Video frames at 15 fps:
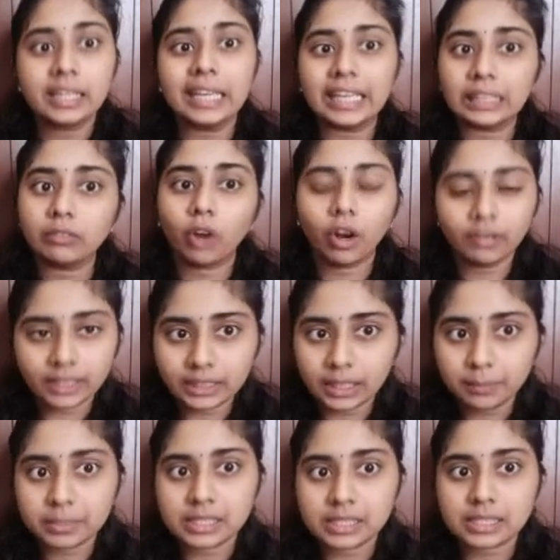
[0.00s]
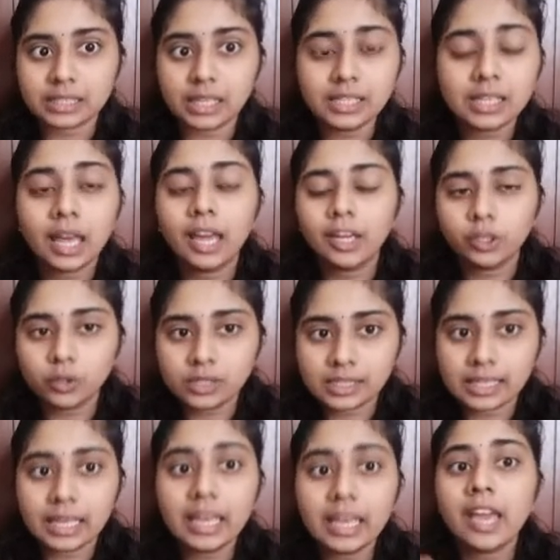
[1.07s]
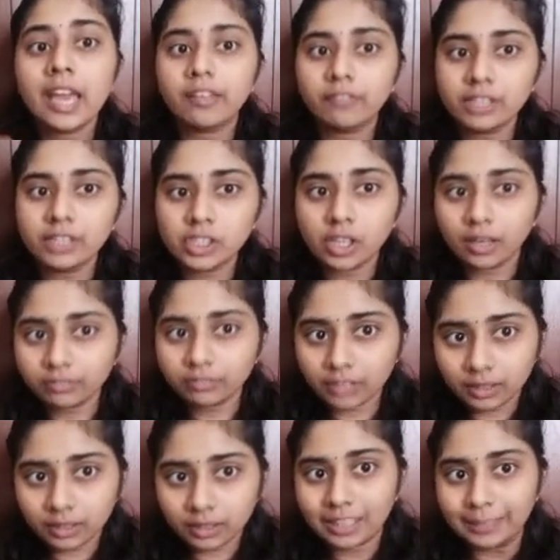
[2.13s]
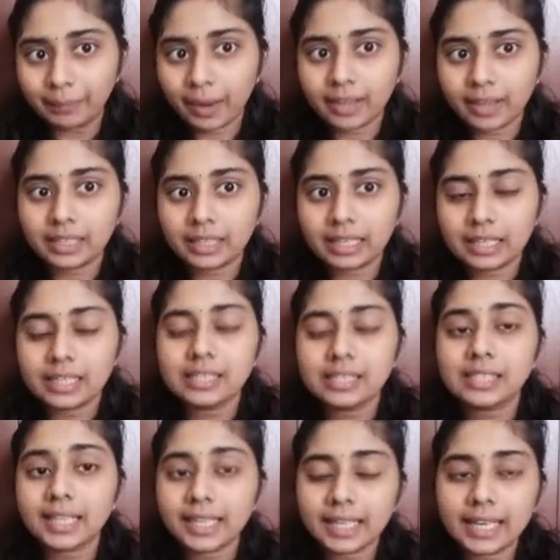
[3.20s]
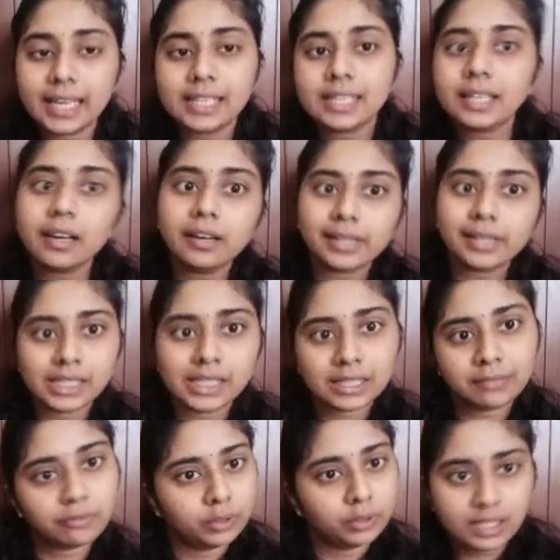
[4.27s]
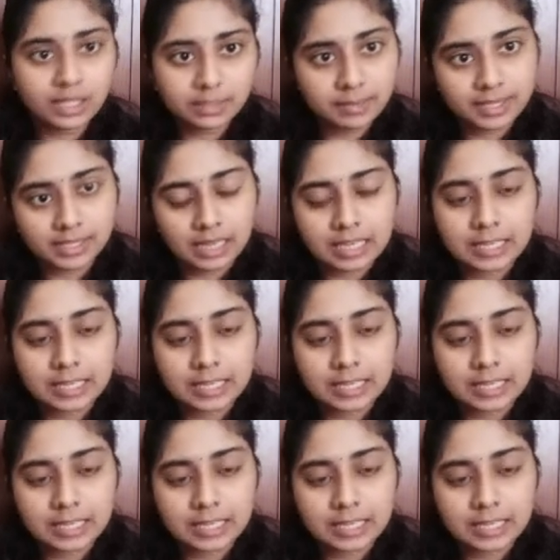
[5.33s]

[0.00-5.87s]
involved in the business to see which of the third party is creating a risk for this business.